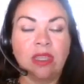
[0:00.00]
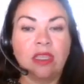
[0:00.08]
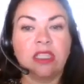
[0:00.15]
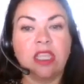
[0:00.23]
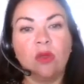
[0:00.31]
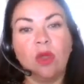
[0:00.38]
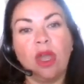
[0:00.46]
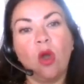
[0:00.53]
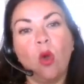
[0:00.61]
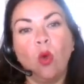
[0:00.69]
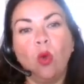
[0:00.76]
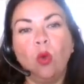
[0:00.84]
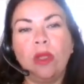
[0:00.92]
So
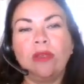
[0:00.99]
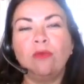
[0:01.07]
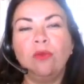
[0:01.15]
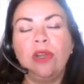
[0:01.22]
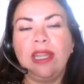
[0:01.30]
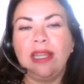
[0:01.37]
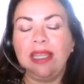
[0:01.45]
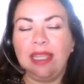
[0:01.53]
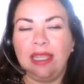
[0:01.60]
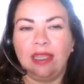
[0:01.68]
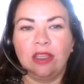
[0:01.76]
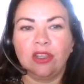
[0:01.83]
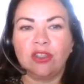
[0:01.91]
all we're really
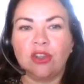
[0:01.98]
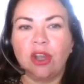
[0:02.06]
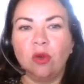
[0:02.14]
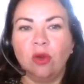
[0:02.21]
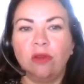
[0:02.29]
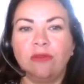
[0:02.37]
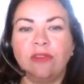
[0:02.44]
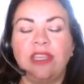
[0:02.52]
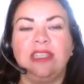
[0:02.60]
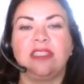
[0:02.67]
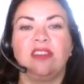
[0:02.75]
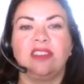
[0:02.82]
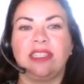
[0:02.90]
in control of
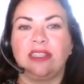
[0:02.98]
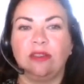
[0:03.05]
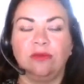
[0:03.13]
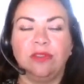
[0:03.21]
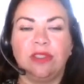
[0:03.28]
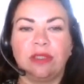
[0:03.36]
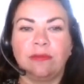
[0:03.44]
is ourselves.